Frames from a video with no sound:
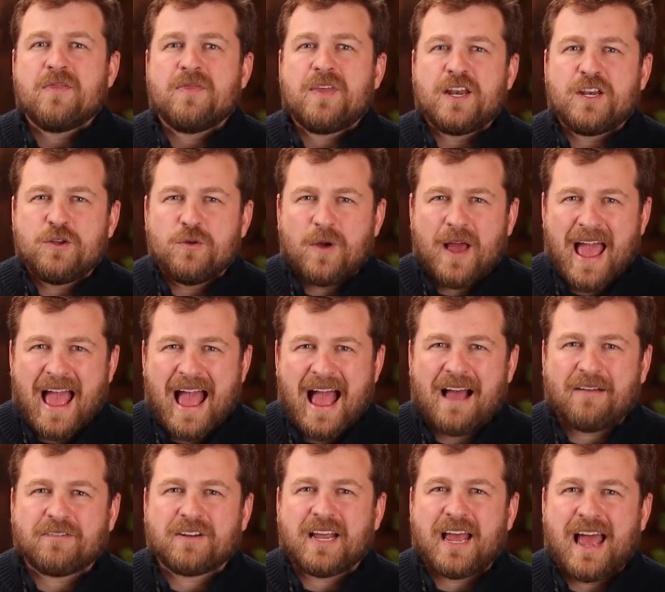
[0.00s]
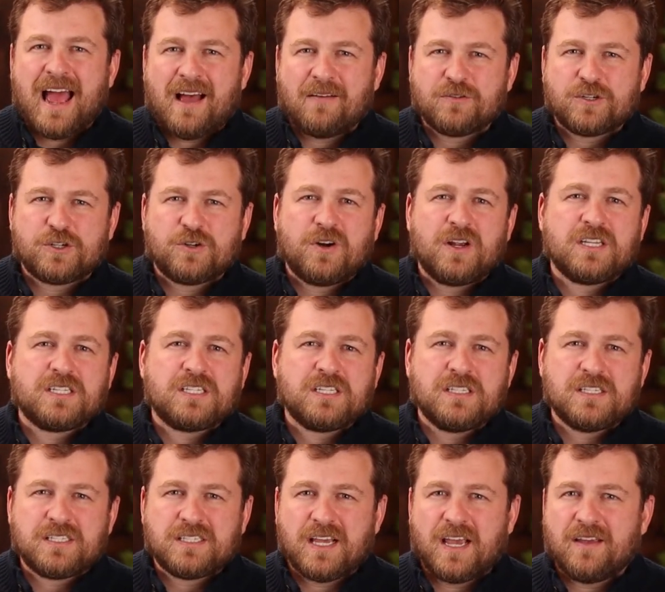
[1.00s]
then you have to have trust
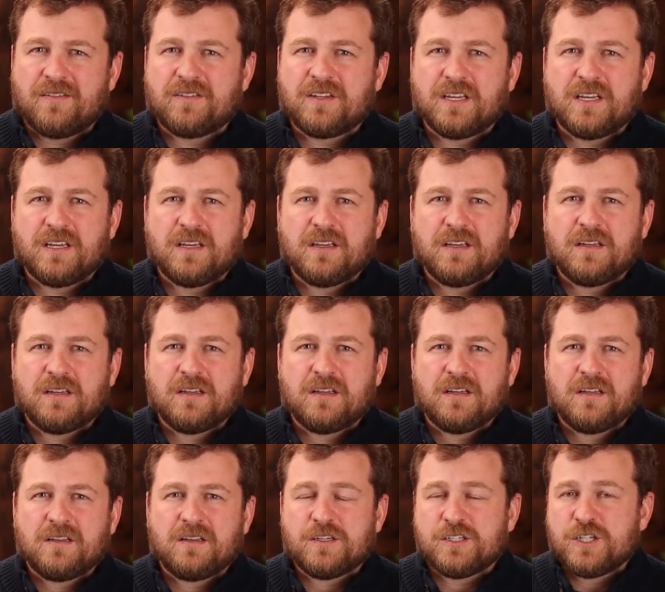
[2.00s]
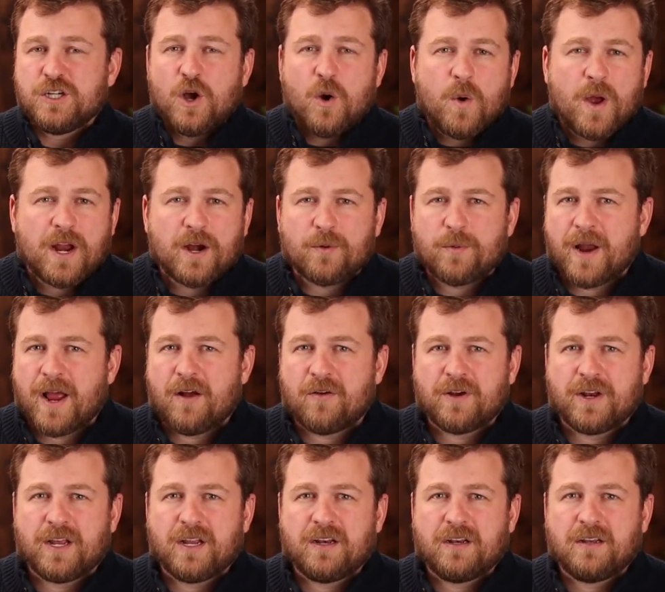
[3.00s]
and safety. There's no way around
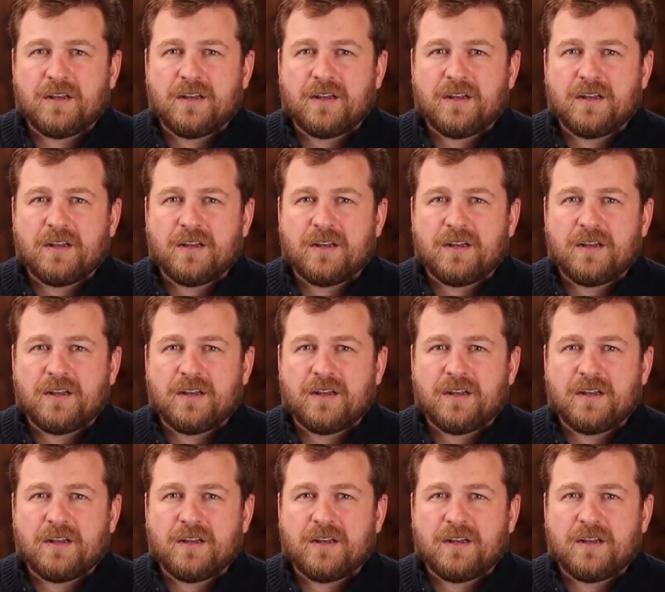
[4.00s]
it.